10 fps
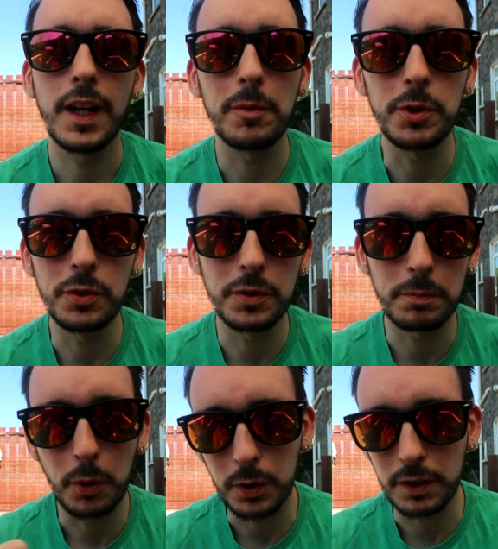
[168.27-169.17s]
I've been using
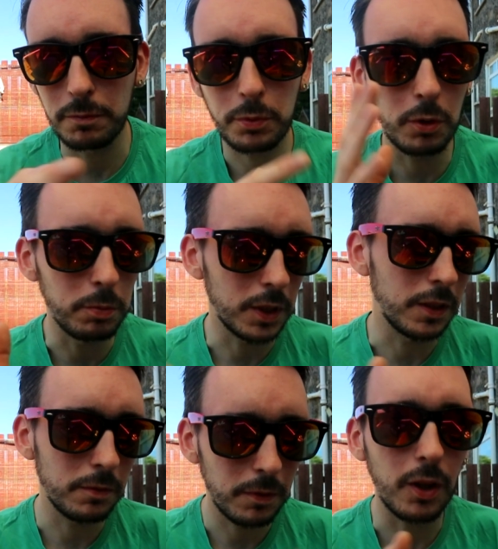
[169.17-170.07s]
Poly
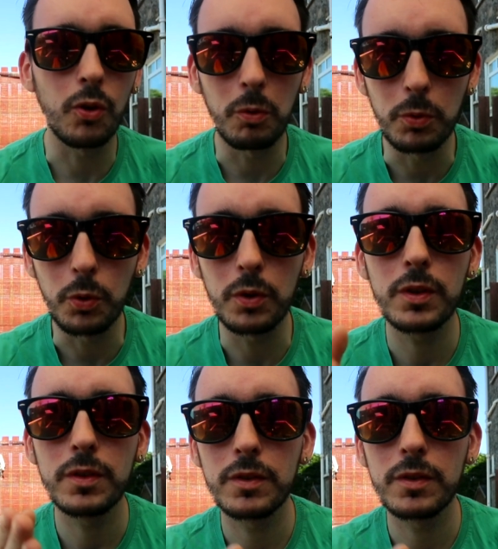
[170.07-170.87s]
probably a lot more